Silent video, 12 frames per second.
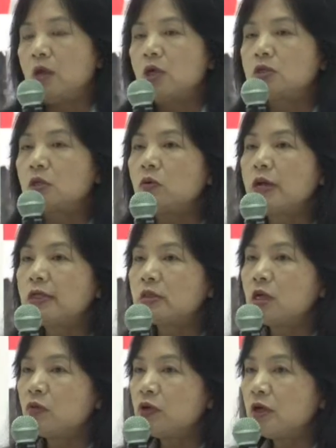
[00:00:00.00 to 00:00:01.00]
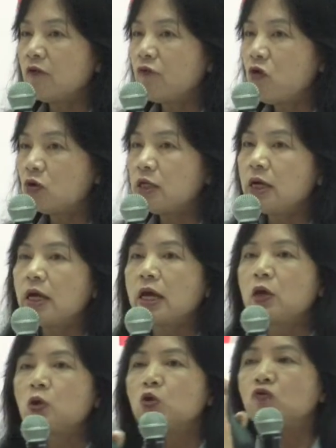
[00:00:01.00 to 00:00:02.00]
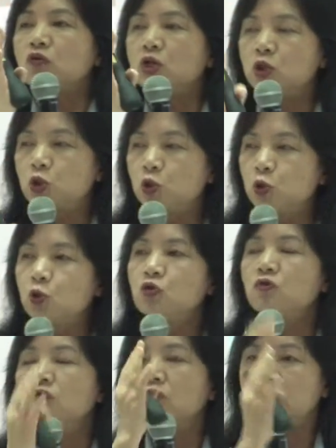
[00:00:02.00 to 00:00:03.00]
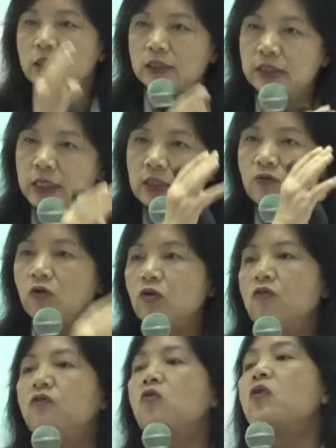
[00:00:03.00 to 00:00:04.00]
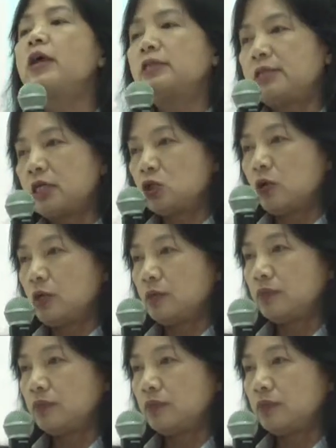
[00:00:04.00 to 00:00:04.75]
So instead of using 40, I can use 42, 46, 44, etc.